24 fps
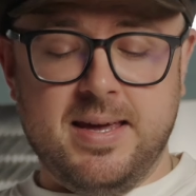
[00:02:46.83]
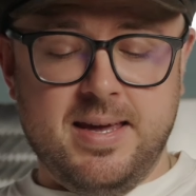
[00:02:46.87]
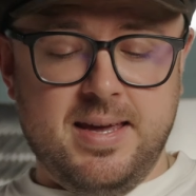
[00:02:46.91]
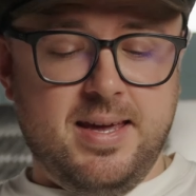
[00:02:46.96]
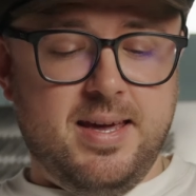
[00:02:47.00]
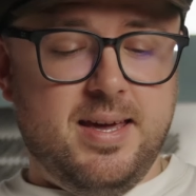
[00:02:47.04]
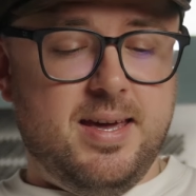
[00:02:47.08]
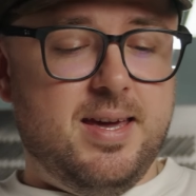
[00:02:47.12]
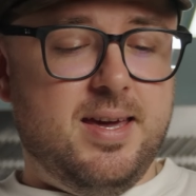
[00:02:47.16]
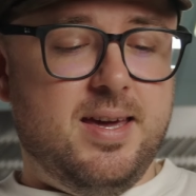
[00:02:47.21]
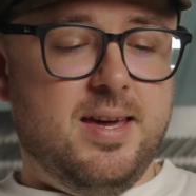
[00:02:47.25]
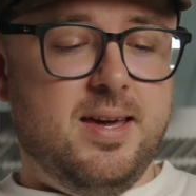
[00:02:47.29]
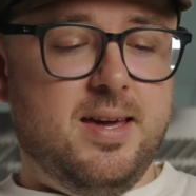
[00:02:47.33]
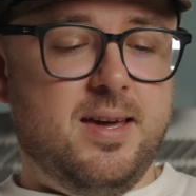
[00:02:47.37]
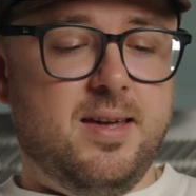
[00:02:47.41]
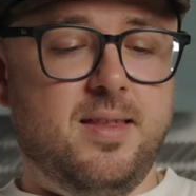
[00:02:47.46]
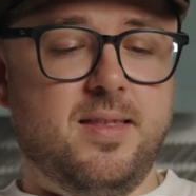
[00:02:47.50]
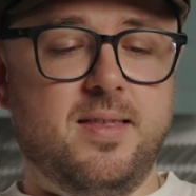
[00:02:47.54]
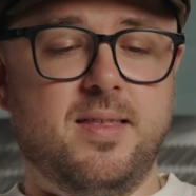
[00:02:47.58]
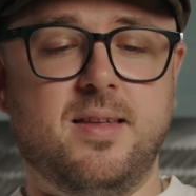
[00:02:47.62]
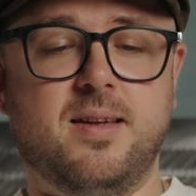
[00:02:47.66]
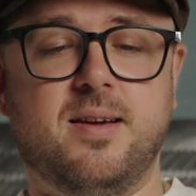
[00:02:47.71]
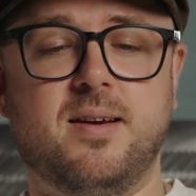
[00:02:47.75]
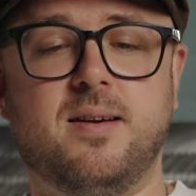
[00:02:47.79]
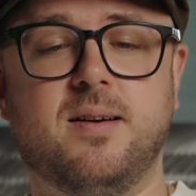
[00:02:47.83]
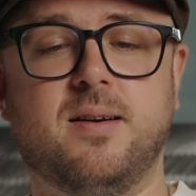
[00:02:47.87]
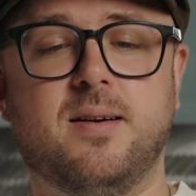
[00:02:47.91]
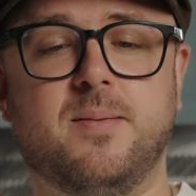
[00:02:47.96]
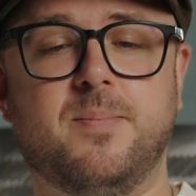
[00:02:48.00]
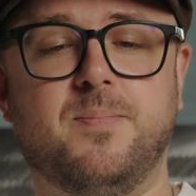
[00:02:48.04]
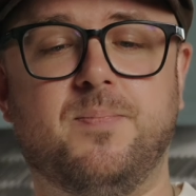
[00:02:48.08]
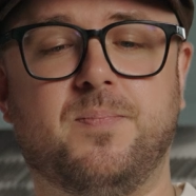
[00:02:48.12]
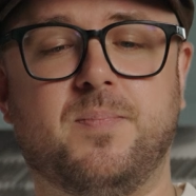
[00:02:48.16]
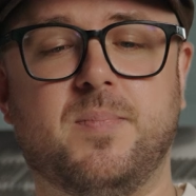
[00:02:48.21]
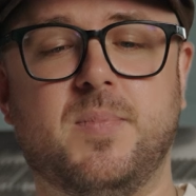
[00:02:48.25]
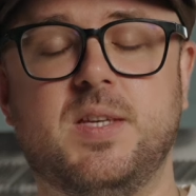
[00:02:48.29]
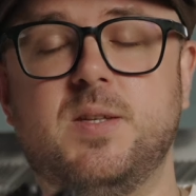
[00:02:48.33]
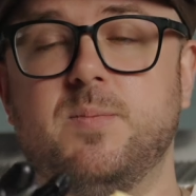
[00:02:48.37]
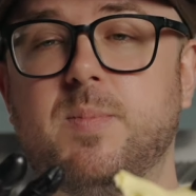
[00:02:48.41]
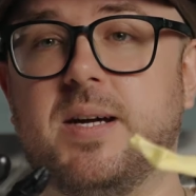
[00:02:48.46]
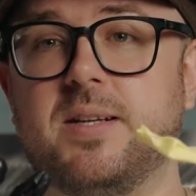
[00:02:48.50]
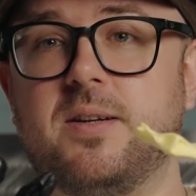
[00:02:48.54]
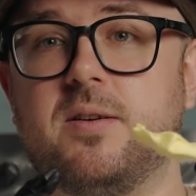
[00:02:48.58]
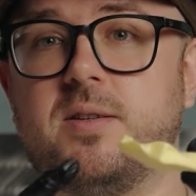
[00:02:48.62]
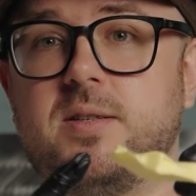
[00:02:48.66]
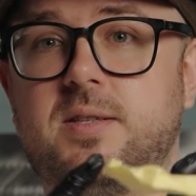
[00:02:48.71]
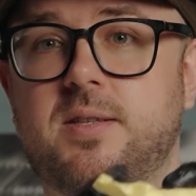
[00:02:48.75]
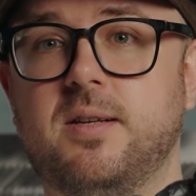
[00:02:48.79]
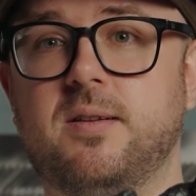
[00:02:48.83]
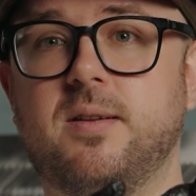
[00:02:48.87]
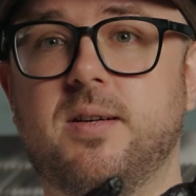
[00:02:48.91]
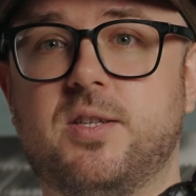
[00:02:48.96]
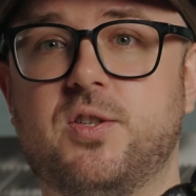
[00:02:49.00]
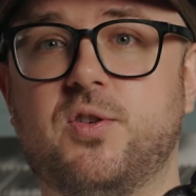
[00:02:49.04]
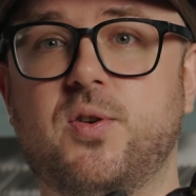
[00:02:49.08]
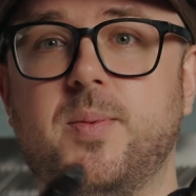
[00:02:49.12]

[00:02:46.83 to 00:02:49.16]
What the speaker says: and this butter is still extremely